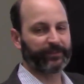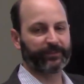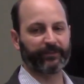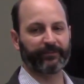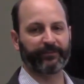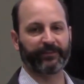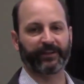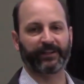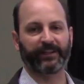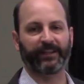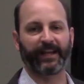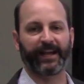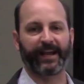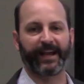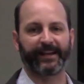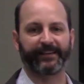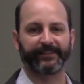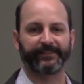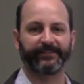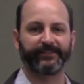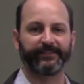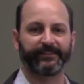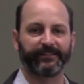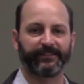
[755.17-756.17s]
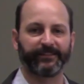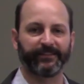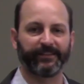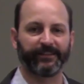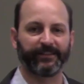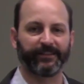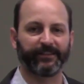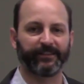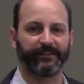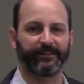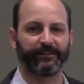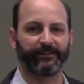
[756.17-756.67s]
of the class,
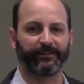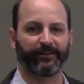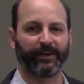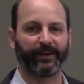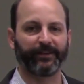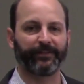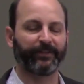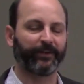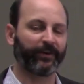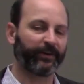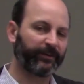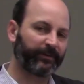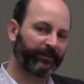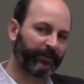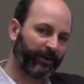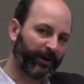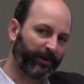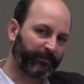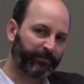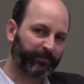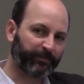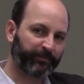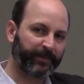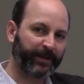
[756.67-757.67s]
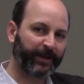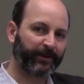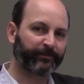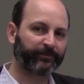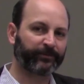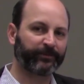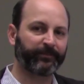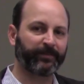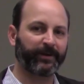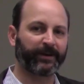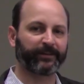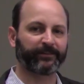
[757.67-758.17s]
right? The upper
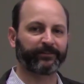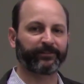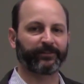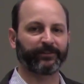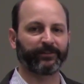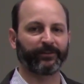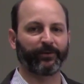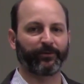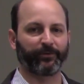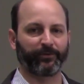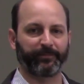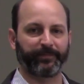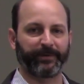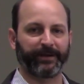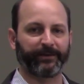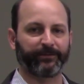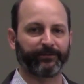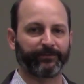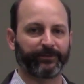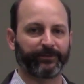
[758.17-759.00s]
boundary minus the lower boundary.